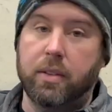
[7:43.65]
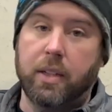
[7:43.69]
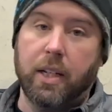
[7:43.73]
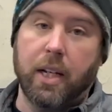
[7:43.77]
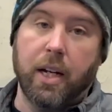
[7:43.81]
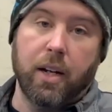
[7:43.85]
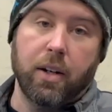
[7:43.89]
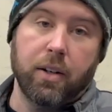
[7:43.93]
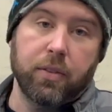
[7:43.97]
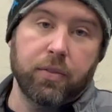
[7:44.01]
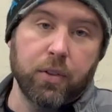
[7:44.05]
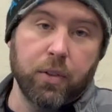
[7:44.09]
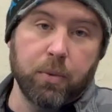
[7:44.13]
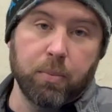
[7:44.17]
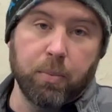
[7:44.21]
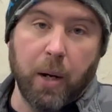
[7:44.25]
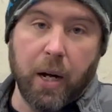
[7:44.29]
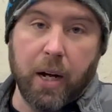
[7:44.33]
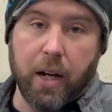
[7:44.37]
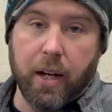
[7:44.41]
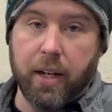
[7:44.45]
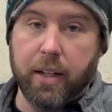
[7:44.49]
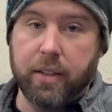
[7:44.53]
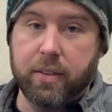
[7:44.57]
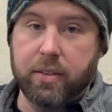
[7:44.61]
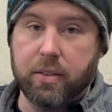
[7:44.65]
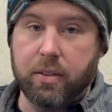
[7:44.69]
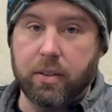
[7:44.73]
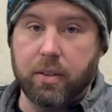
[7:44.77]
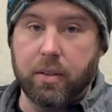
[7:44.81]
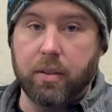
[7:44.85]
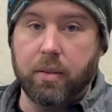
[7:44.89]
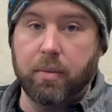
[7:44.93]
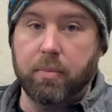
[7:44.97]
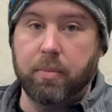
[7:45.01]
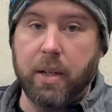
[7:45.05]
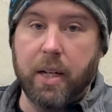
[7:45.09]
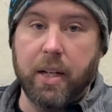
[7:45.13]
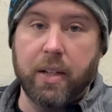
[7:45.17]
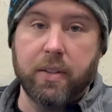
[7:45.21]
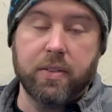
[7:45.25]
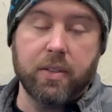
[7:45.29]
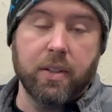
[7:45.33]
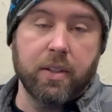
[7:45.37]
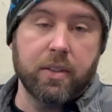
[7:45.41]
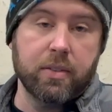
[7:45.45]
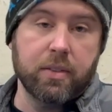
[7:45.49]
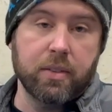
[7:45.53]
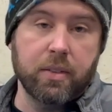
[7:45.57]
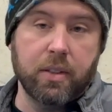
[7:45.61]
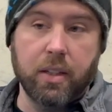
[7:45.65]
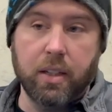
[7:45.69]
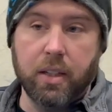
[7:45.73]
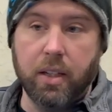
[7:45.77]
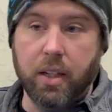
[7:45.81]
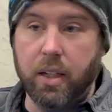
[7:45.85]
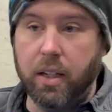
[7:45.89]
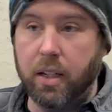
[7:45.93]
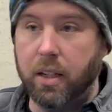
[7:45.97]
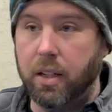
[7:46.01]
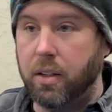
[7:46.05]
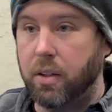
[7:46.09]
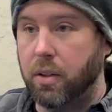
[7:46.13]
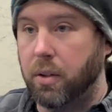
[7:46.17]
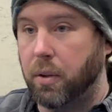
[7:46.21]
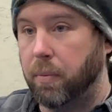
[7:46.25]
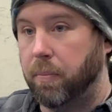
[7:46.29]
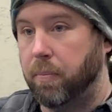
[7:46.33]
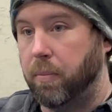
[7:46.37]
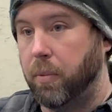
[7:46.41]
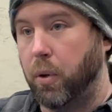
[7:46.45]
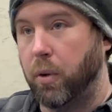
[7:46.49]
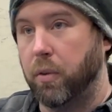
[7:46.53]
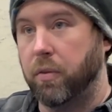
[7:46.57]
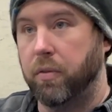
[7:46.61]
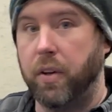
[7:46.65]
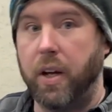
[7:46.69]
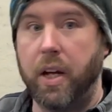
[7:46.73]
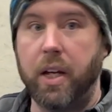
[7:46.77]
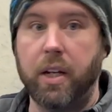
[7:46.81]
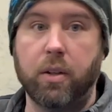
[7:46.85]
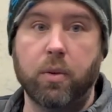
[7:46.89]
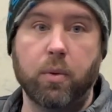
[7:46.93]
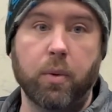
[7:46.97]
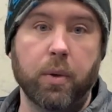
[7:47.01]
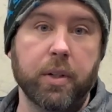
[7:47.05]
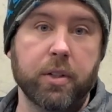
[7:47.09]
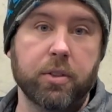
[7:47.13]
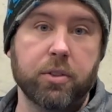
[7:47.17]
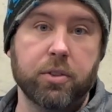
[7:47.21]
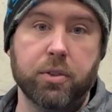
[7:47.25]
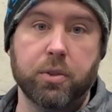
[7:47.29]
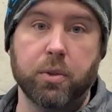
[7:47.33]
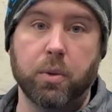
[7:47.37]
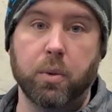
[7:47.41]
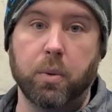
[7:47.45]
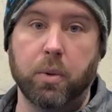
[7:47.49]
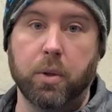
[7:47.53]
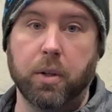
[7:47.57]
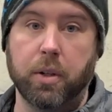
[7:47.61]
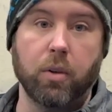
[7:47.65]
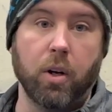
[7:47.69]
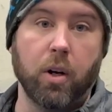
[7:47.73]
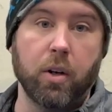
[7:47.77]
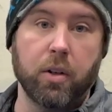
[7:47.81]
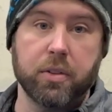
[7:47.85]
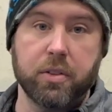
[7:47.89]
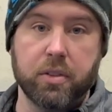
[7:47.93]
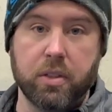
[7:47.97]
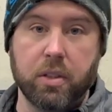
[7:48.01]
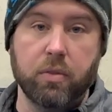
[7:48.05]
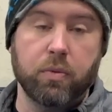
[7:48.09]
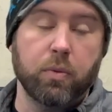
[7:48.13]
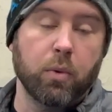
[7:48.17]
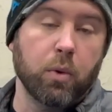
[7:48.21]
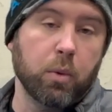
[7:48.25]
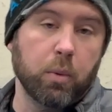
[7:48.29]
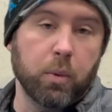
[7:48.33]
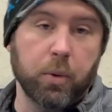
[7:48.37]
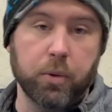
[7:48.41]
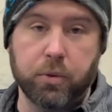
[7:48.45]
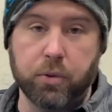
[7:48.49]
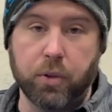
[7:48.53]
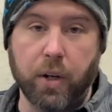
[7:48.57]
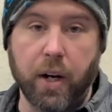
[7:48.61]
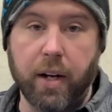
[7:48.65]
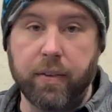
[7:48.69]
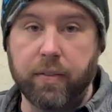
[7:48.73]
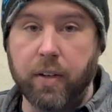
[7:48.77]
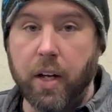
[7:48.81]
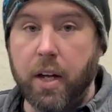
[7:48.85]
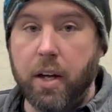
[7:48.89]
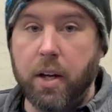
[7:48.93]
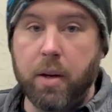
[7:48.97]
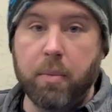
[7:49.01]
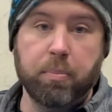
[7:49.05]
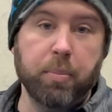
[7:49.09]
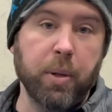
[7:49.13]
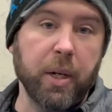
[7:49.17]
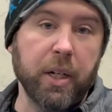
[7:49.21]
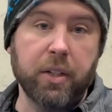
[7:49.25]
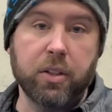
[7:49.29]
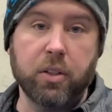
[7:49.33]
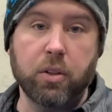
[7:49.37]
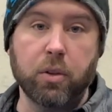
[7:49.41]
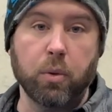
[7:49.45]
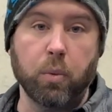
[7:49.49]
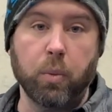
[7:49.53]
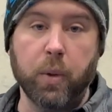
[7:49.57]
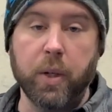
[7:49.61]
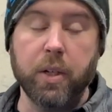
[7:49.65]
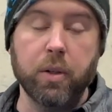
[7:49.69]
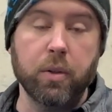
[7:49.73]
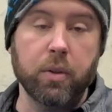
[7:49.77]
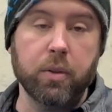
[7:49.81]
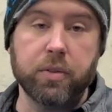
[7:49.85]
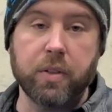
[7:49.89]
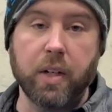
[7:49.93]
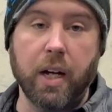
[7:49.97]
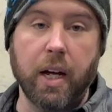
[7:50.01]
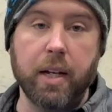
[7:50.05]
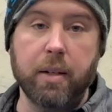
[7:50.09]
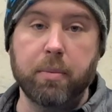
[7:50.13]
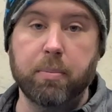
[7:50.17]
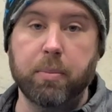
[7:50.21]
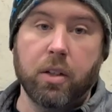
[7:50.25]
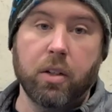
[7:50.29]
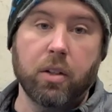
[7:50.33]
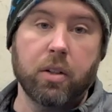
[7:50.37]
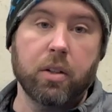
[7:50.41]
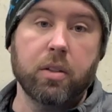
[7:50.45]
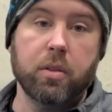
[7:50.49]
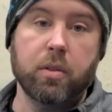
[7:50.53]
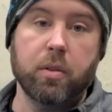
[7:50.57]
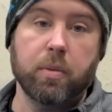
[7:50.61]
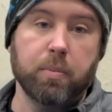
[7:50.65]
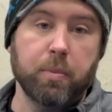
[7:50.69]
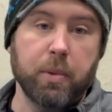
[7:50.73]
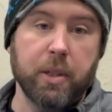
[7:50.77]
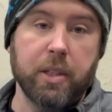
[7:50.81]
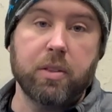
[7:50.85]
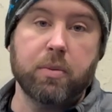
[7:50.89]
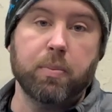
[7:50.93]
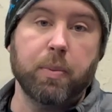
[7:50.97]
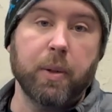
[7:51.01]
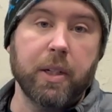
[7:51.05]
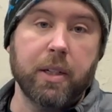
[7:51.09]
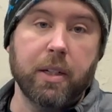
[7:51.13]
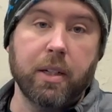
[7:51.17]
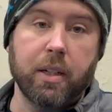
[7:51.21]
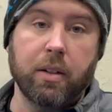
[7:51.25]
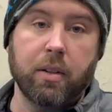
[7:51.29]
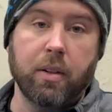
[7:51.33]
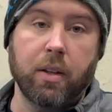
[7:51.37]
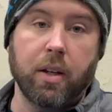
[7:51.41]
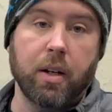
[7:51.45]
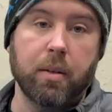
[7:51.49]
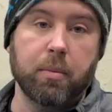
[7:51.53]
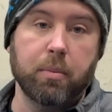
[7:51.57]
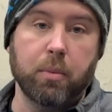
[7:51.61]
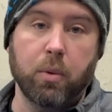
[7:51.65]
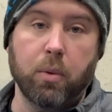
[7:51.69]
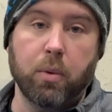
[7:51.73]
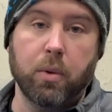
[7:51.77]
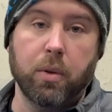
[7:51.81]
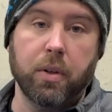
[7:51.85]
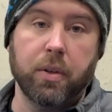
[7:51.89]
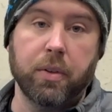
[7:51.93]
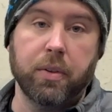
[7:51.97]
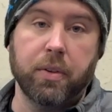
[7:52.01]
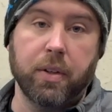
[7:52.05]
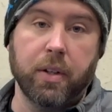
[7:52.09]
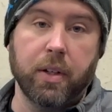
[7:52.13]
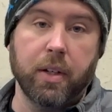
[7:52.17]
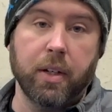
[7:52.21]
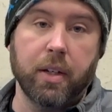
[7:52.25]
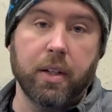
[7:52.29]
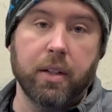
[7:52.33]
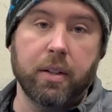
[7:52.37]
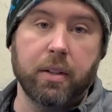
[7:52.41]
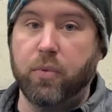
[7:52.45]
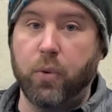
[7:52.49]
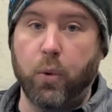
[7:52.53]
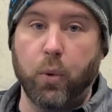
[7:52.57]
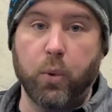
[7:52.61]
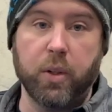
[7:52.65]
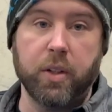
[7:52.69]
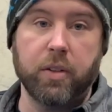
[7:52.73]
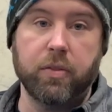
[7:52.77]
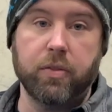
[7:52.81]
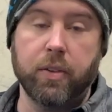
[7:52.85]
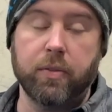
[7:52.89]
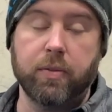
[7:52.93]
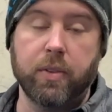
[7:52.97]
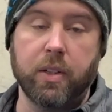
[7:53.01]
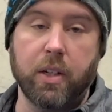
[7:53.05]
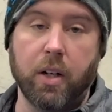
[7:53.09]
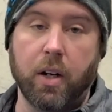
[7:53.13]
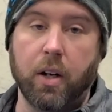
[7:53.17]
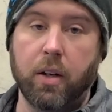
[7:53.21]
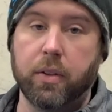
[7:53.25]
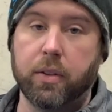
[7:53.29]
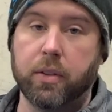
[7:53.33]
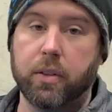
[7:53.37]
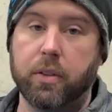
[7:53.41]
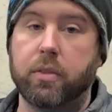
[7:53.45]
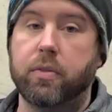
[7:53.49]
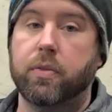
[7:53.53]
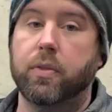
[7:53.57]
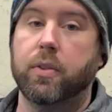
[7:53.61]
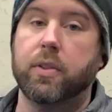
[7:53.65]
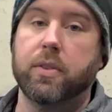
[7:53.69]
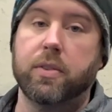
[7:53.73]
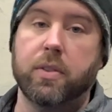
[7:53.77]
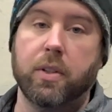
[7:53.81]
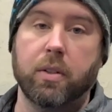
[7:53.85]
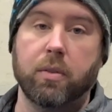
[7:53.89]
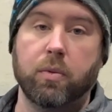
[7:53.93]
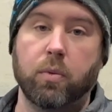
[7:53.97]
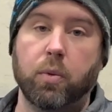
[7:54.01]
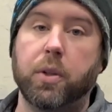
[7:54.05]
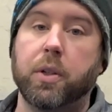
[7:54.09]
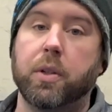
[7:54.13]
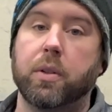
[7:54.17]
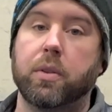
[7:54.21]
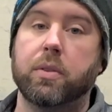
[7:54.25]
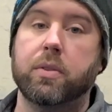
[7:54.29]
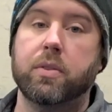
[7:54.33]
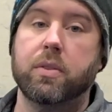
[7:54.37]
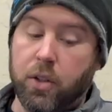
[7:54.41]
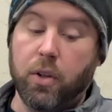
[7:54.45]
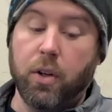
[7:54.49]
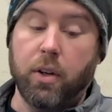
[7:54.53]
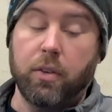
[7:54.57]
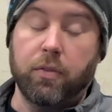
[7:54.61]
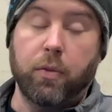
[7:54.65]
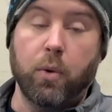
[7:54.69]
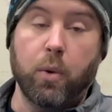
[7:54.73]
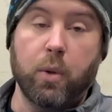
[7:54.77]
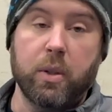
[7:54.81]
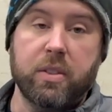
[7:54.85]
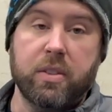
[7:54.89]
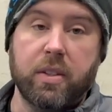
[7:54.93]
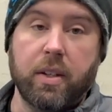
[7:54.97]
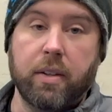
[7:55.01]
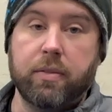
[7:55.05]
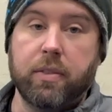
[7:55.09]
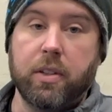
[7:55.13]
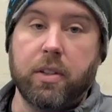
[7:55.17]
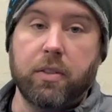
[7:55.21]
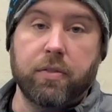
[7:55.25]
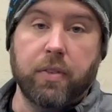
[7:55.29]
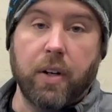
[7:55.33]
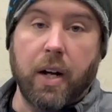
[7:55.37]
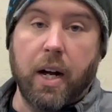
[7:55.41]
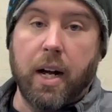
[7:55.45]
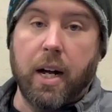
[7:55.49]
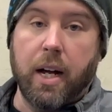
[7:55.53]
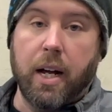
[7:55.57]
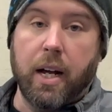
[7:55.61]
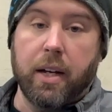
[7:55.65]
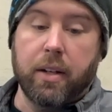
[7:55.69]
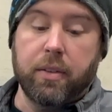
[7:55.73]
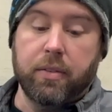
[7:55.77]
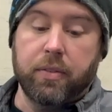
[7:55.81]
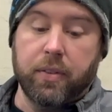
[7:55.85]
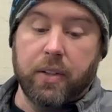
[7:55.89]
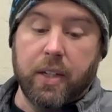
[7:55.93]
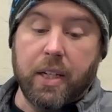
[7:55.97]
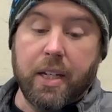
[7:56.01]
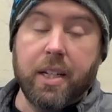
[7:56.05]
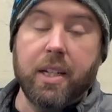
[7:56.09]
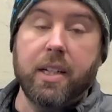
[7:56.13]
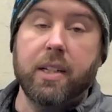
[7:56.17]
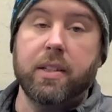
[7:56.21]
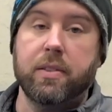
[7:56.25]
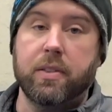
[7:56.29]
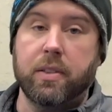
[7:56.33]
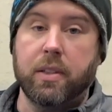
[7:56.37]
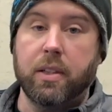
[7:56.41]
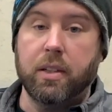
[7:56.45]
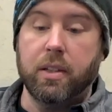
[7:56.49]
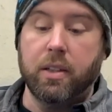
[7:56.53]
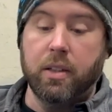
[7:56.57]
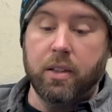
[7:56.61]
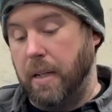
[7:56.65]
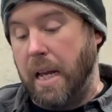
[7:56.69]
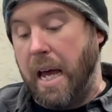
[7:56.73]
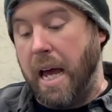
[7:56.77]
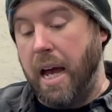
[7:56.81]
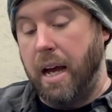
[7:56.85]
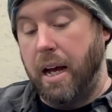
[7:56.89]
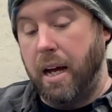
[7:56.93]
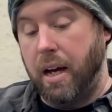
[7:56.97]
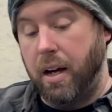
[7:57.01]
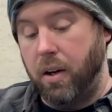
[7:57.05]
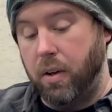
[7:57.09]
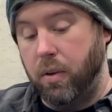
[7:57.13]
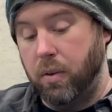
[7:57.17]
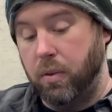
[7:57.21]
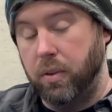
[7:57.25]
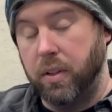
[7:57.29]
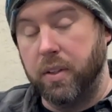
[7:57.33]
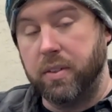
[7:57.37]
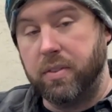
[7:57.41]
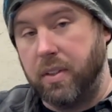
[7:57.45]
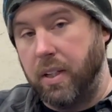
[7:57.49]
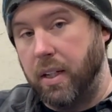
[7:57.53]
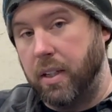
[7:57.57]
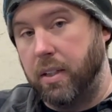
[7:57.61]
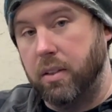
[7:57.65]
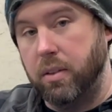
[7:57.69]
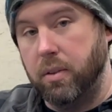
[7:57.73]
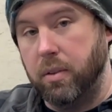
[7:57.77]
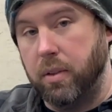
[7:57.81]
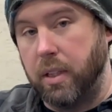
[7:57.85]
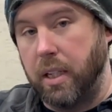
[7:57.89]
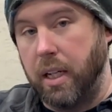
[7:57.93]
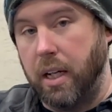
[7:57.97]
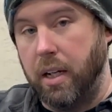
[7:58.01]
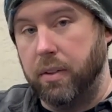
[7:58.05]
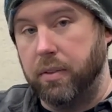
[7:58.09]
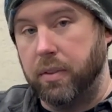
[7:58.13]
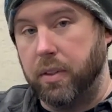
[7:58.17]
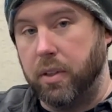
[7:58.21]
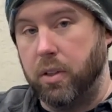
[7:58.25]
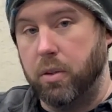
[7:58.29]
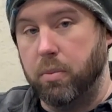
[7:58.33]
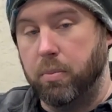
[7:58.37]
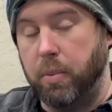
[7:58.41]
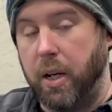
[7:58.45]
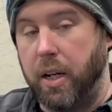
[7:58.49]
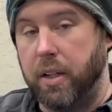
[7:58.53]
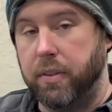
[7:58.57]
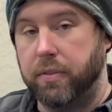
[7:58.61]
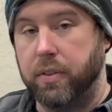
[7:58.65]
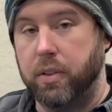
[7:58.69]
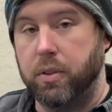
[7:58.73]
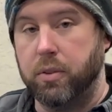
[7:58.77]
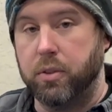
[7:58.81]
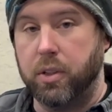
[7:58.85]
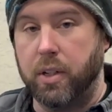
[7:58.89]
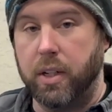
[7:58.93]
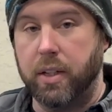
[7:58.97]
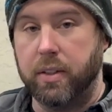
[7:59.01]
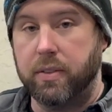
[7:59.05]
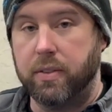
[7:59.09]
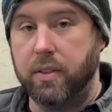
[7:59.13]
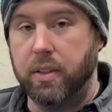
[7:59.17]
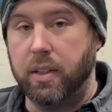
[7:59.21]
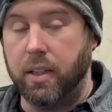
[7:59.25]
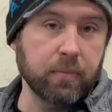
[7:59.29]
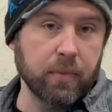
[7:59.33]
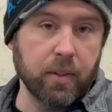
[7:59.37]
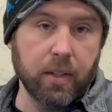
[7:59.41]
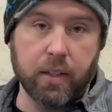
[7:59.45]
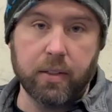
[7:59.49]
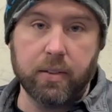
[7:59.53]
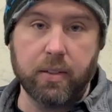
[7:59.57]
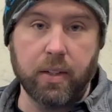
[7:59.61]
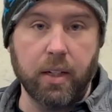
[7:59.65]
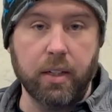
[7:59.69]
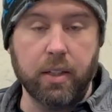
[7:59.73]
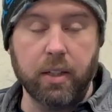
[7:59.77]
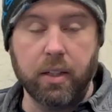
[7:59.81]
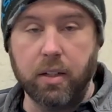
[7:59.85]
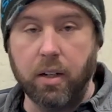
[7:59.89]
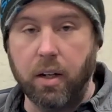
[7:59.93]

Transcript: Now, if you buy some SSD or Vanquish or RC four-wheel drive, pick your wheel type, you're going to be spending a lot more than $40, $50 for a set of wheels. You're at $475 easy. Now, let's take into account that you buy a Fusion SE. That's $80.